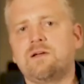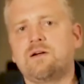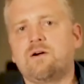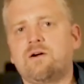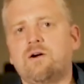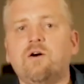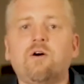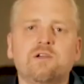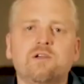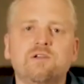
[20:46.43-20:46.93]

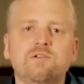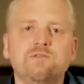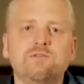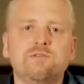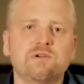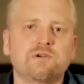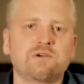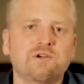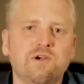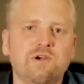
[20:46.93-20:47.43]
or if
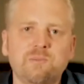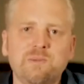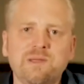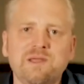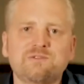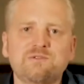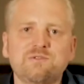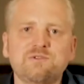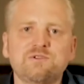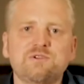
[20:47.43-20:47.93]
you're coming
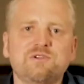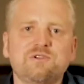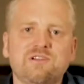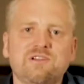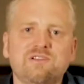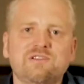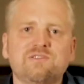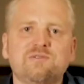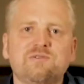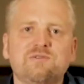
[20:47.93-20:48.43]
to join
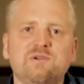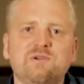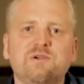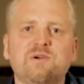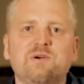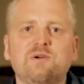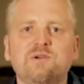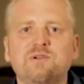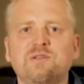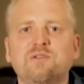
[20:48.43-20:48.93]
us
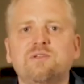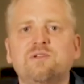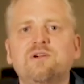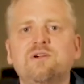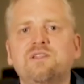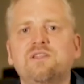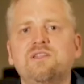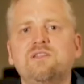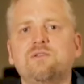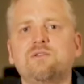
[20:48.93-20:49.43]
on the
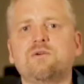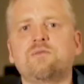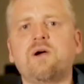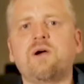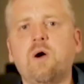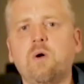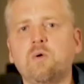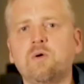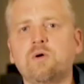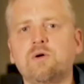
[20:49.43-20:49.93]
13th of
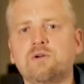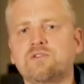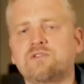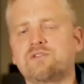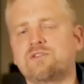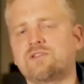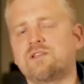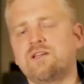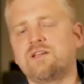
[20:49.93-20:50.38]
August